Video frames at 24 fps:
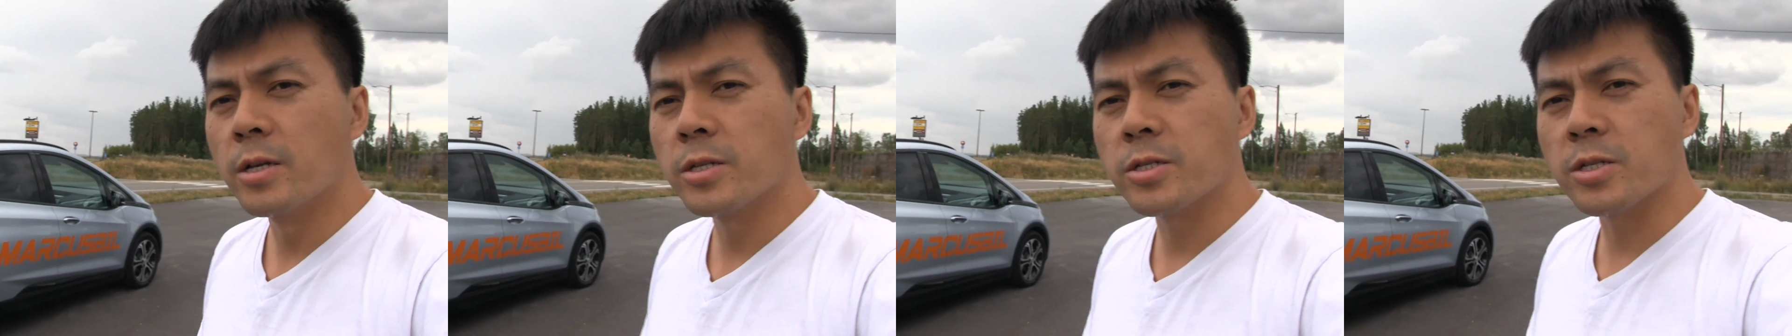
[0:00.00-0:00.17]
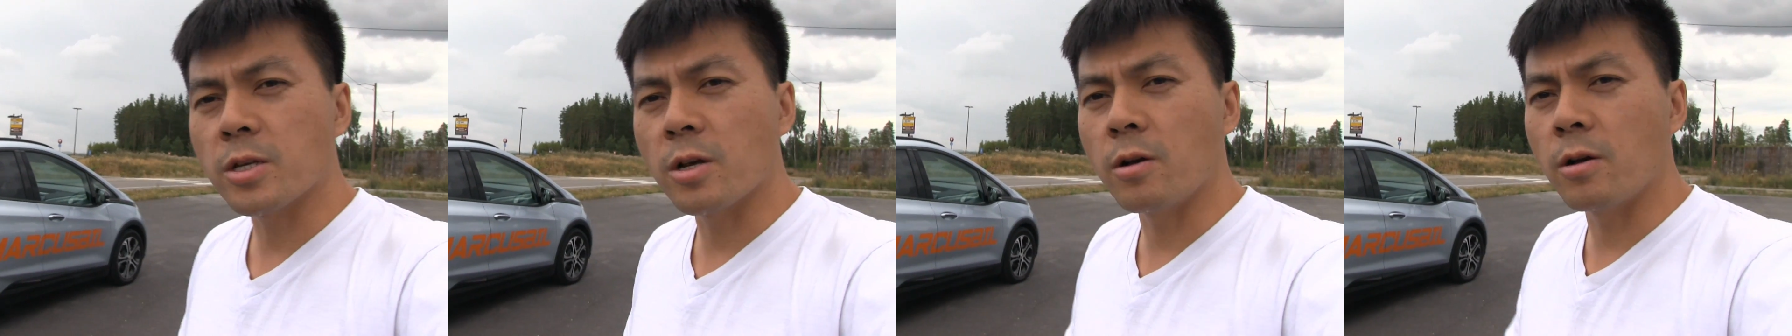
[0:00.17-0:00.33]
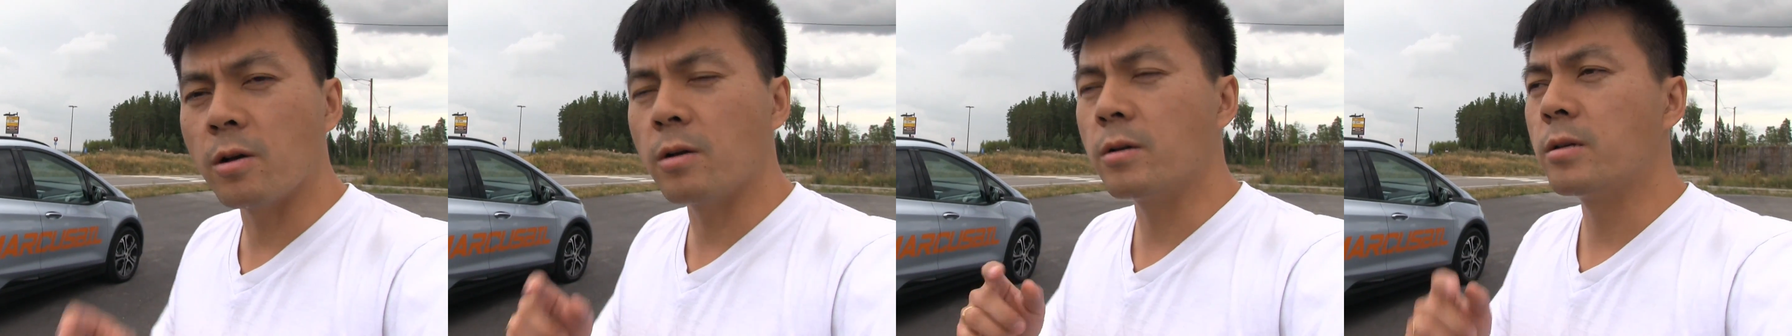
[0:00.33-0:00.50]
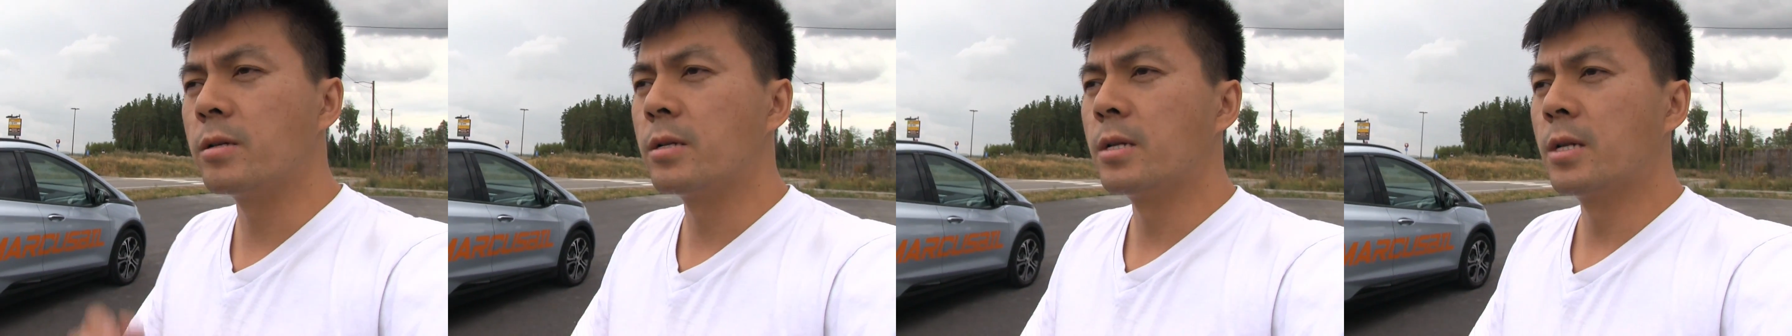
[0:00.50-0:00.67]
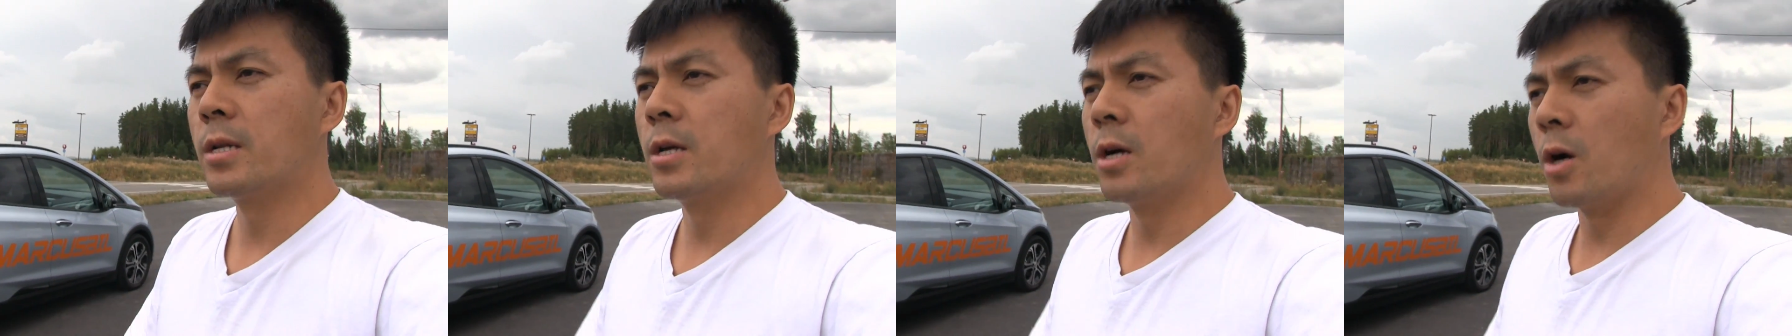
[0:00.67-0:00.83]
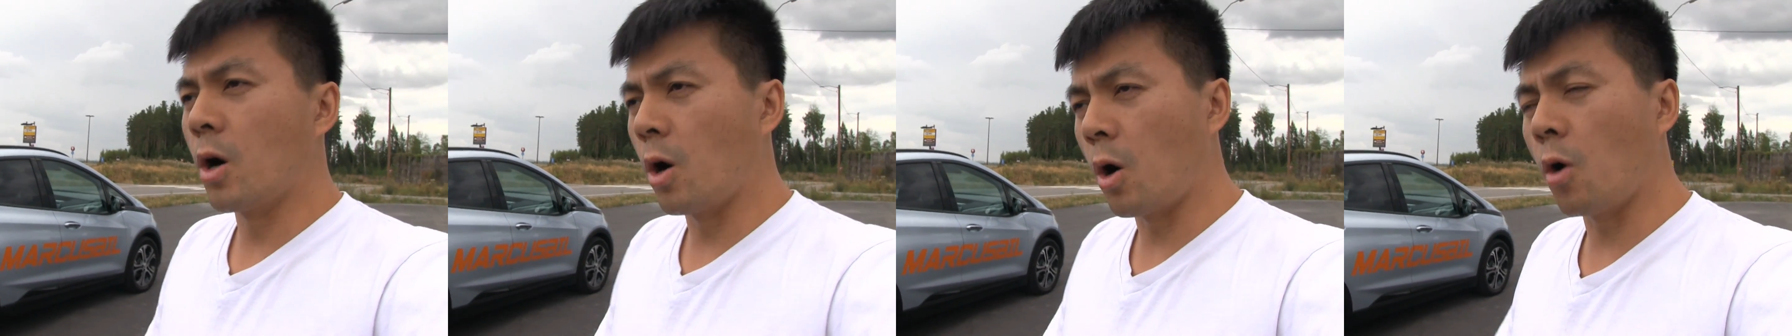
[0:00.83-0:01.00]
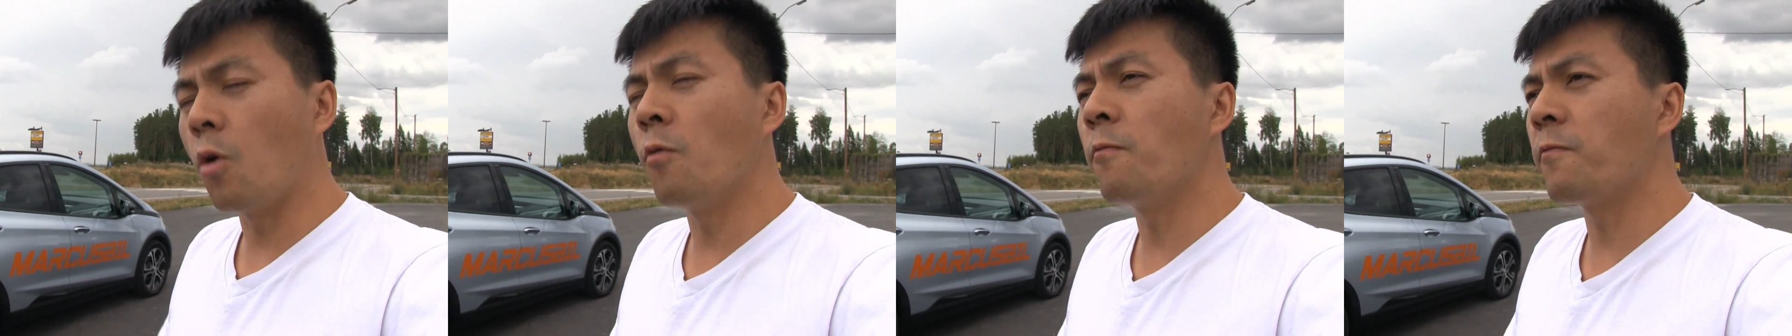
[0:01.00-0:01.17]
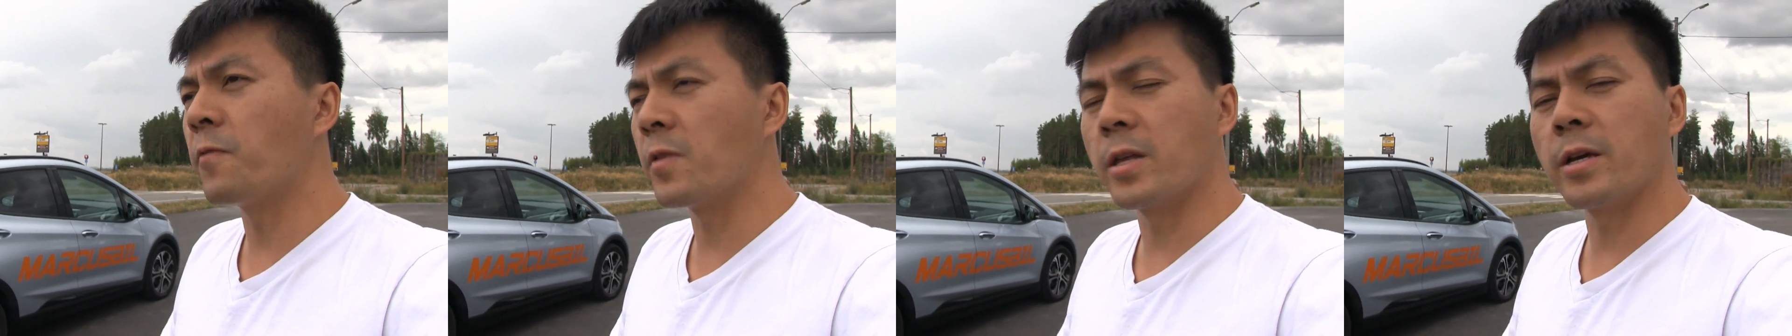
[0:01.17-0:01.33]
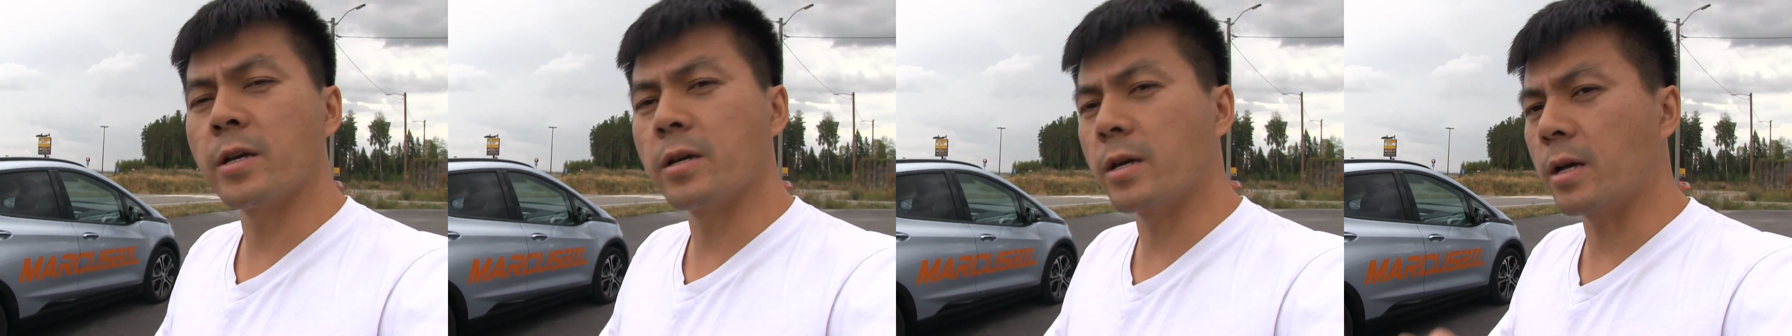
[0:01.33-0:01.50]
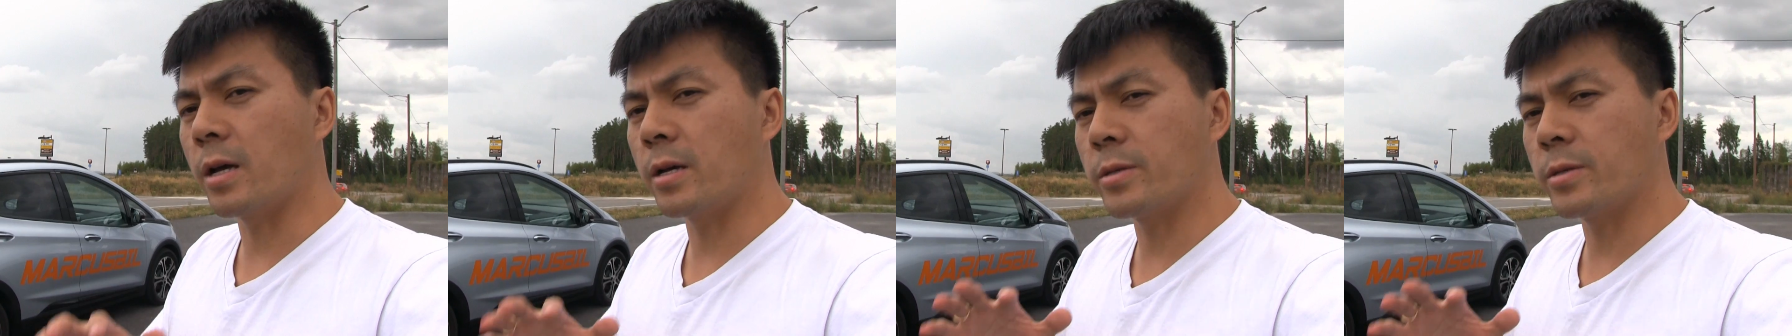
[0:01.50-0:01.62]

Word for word: So hopefully